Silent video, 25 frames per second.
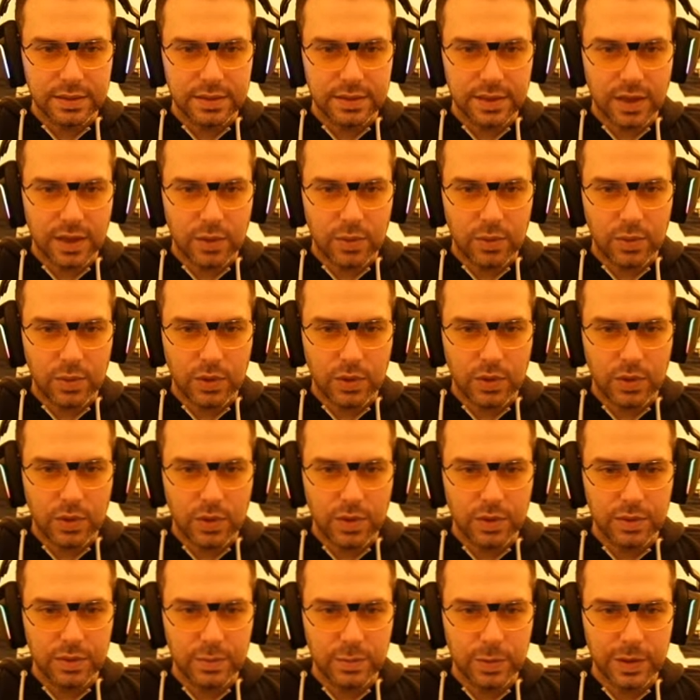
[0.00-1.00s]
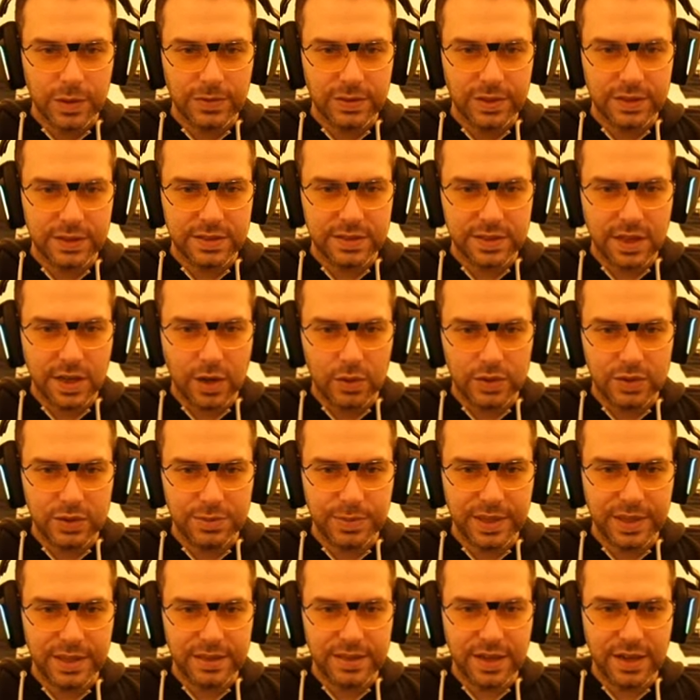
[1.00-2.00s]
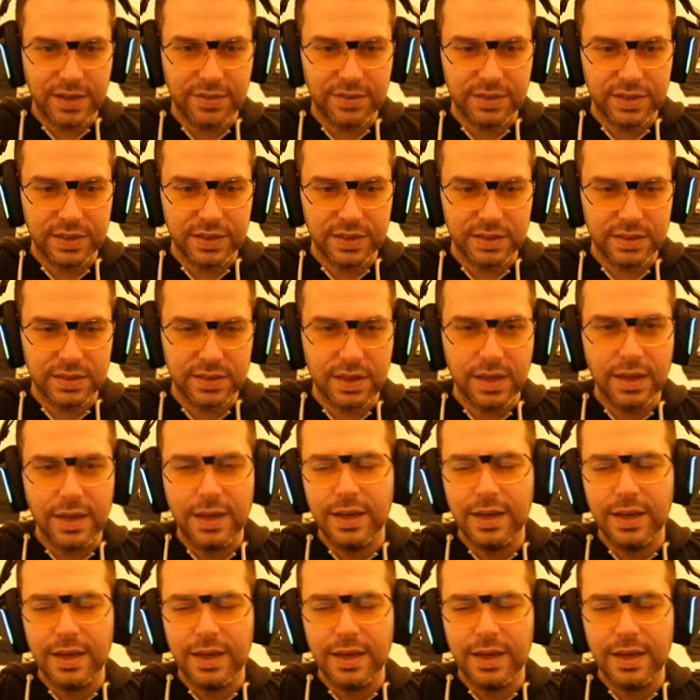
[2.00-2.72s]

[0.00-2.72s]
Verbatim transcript: Sauron with the Scouts Mail Deafness.